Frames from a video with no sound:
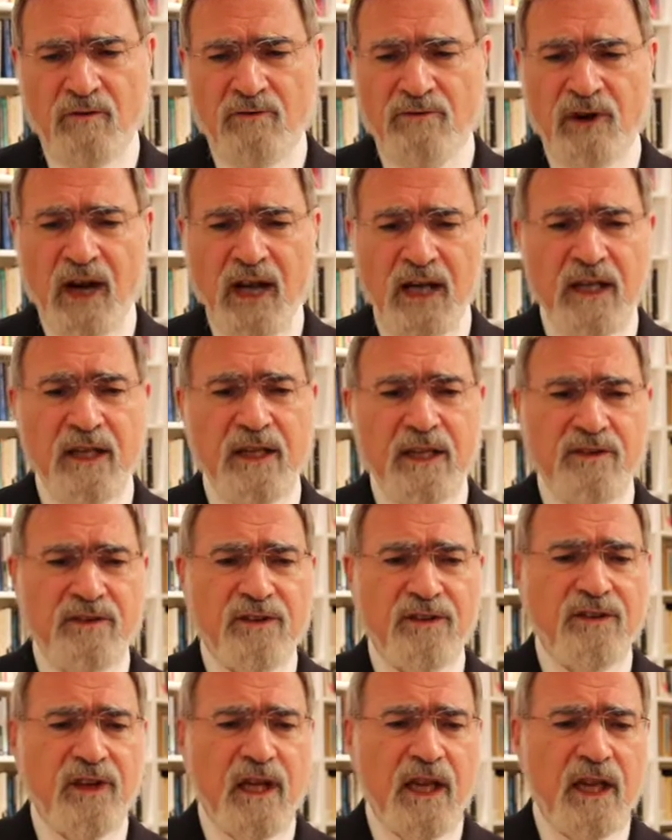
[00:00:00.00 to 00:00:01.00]
Frankly,
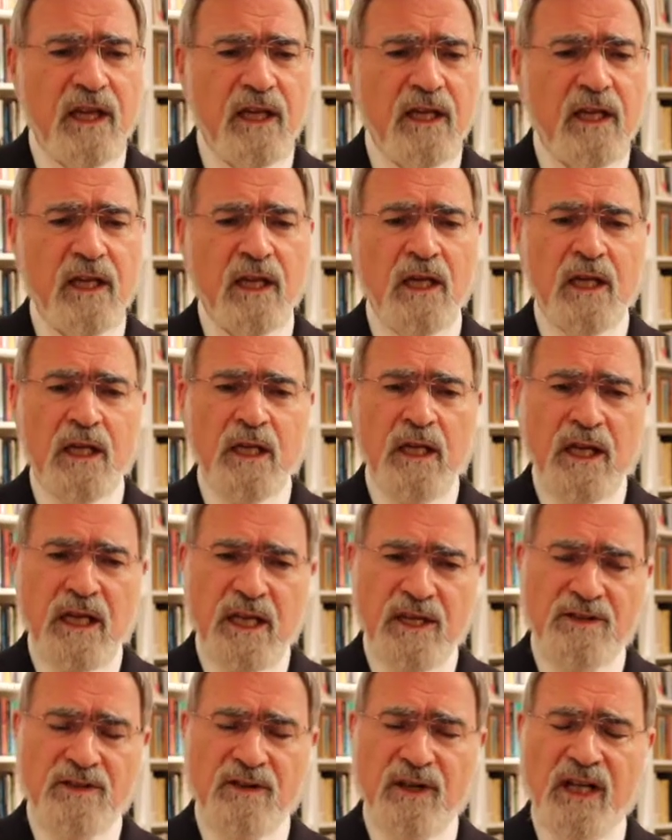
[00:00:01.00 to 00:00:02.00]
today,
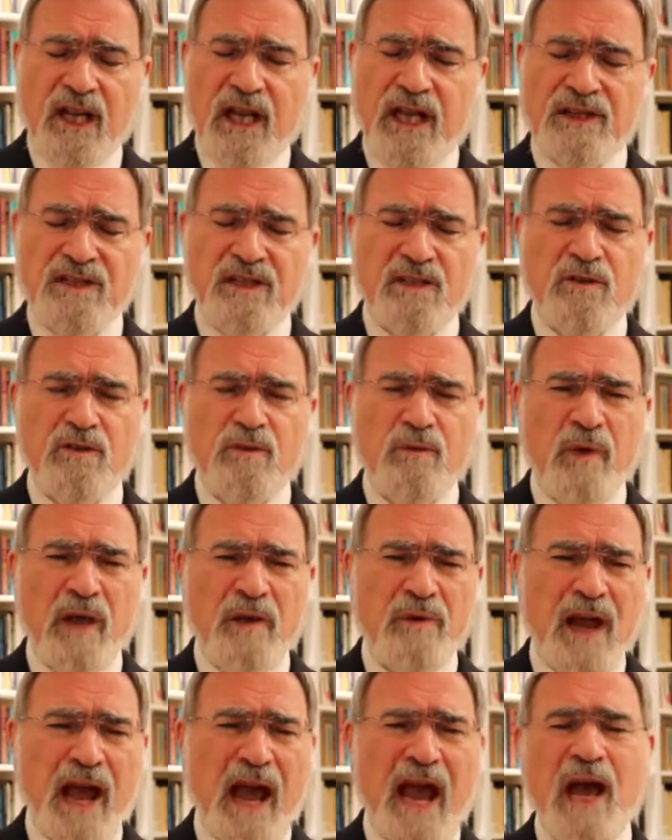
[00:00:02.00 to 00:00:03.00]
Israel has to
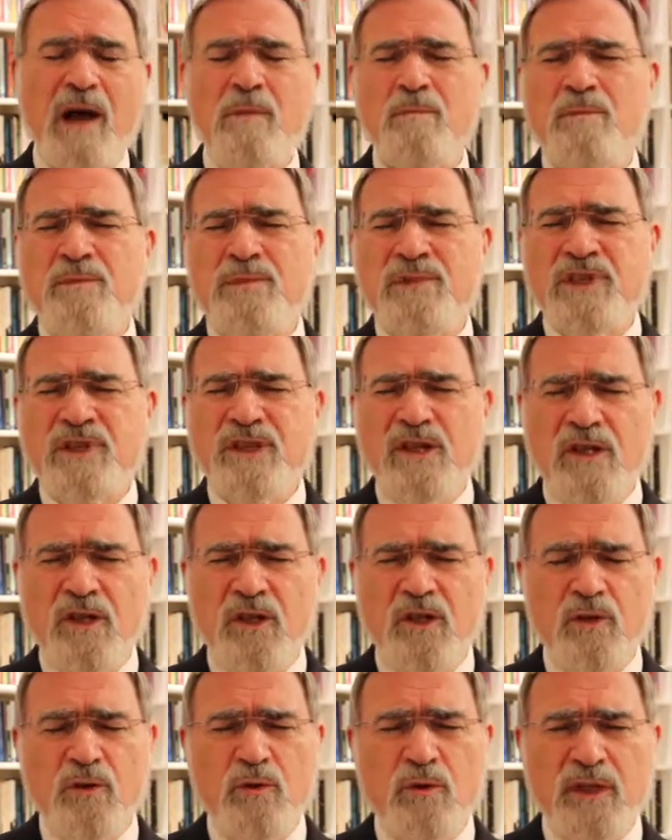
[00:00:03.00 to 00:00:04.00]
remain
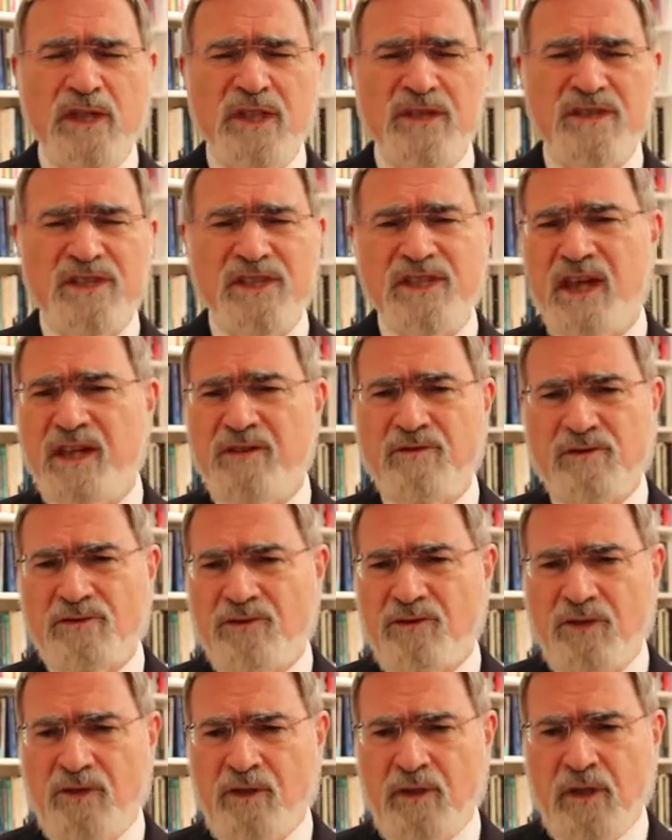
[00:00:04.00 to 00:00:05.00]
absolutely
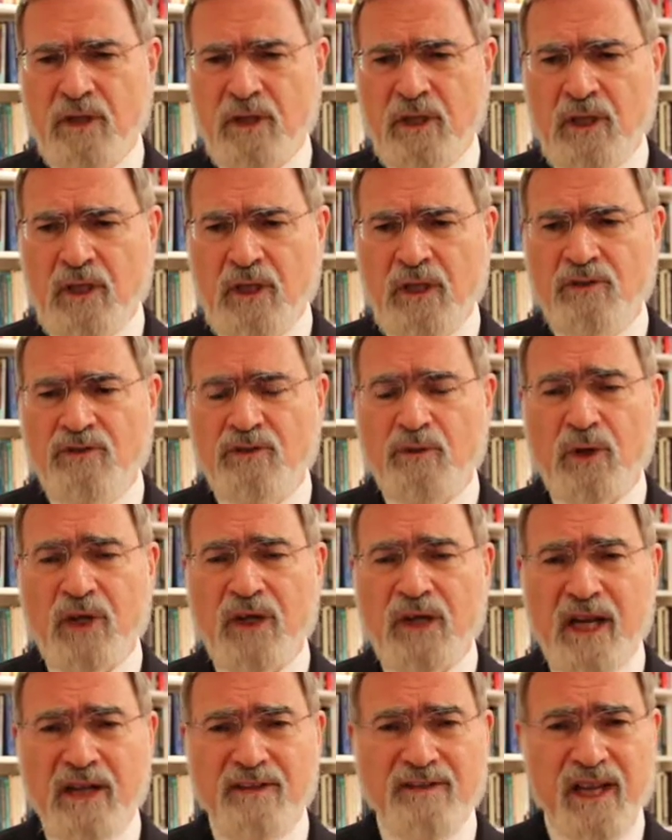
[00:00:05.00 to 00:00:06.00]
central to our
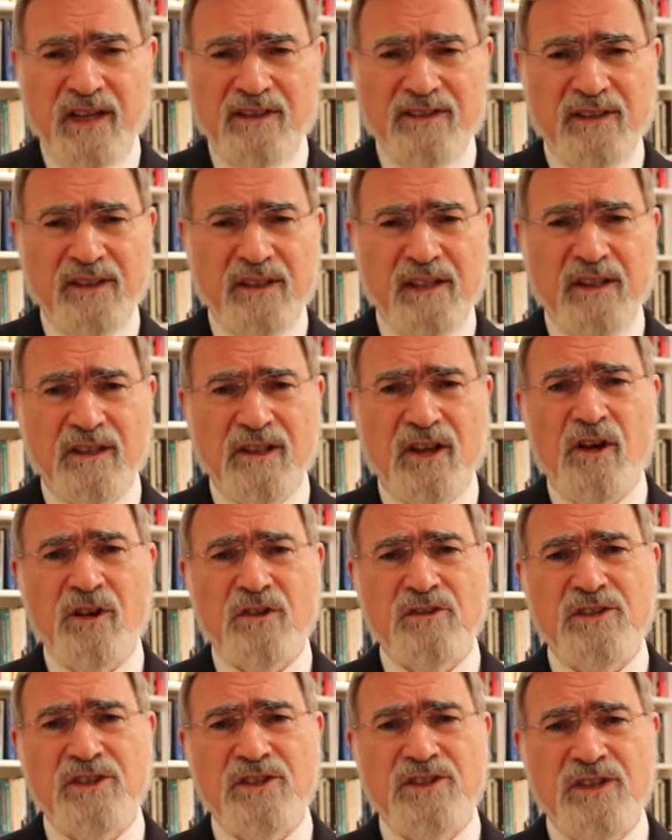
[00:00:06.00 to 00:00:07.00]
identity and
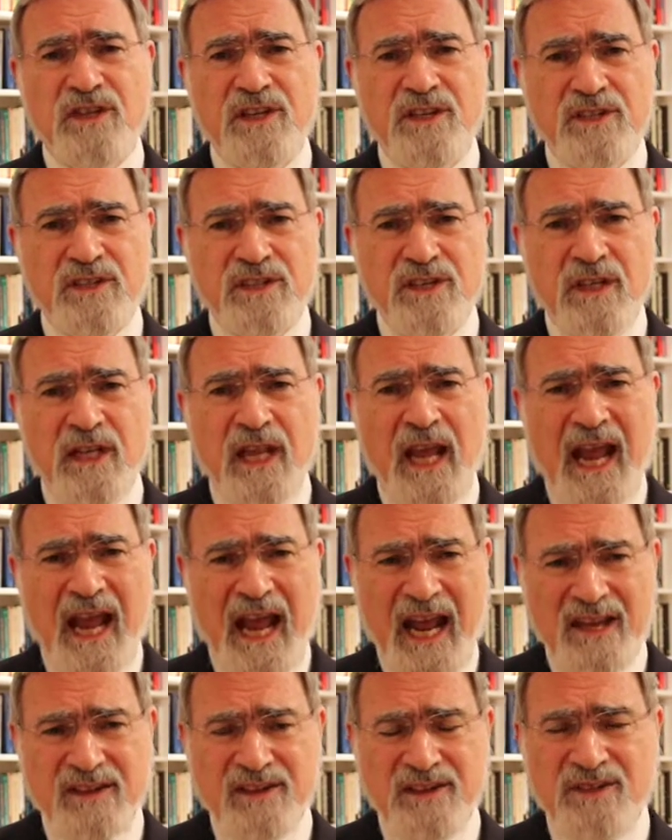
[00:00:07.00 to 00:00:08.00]
consciousness
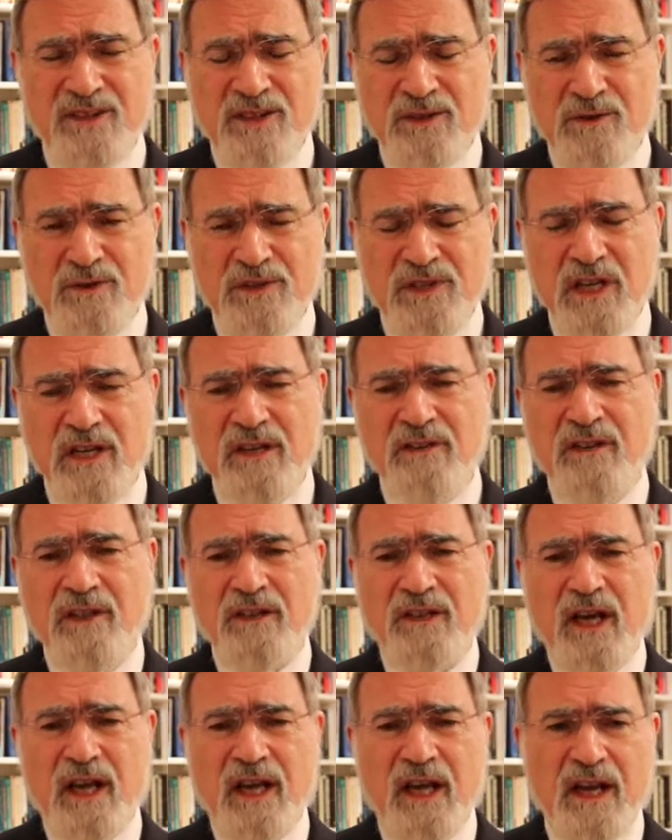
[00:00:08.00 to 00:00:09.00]
as Jews in the
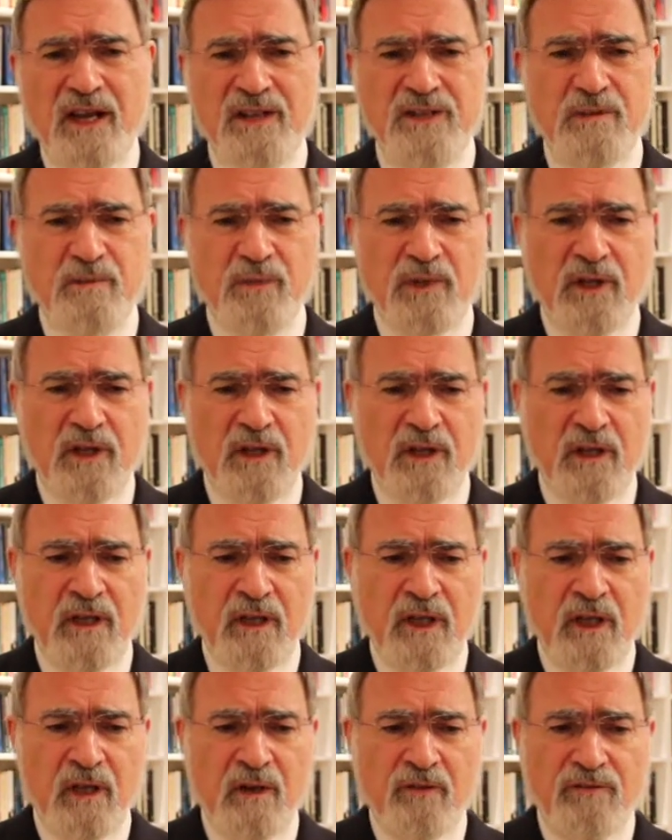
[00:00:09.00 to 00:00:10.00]
diaspora
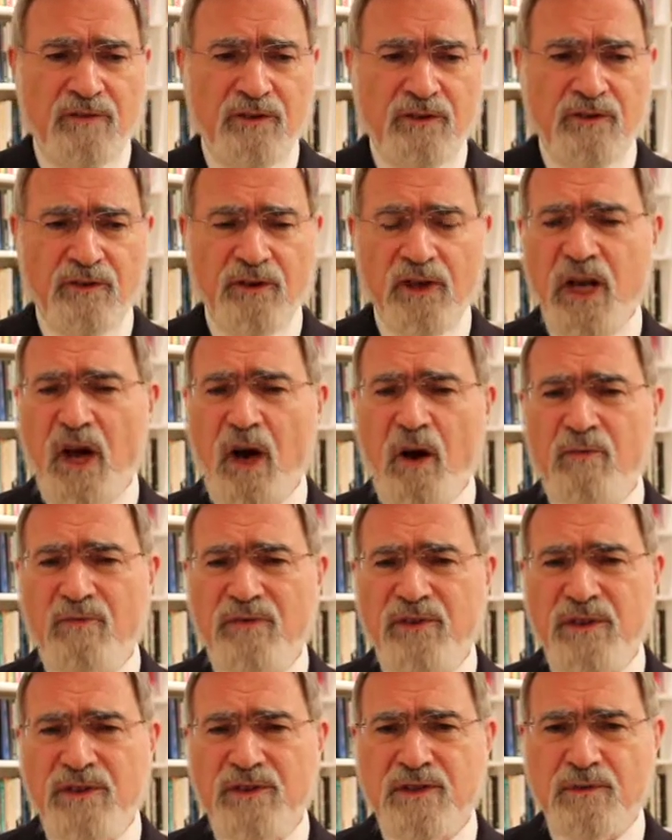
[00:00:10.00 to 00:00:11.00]
for three
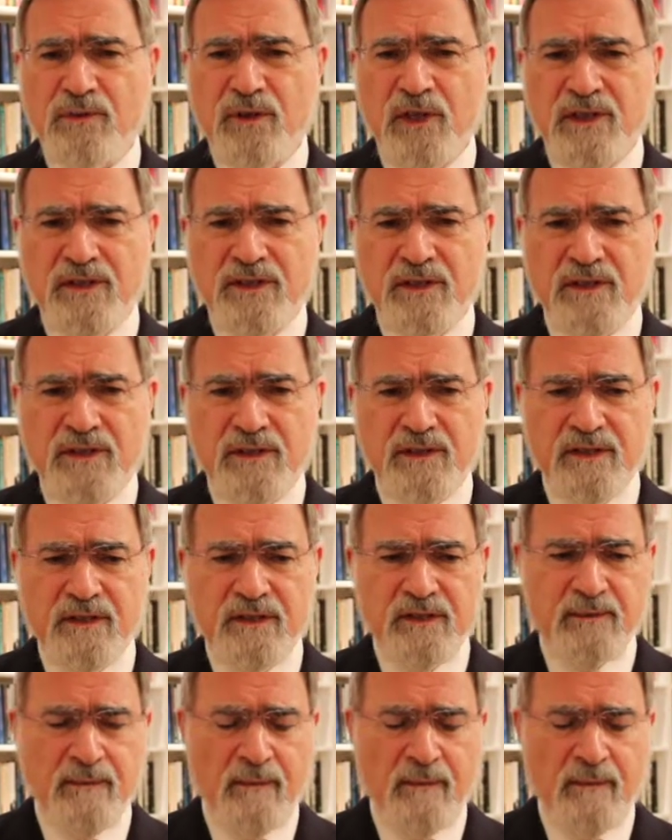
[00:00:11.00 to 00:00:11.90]
obvious reasons.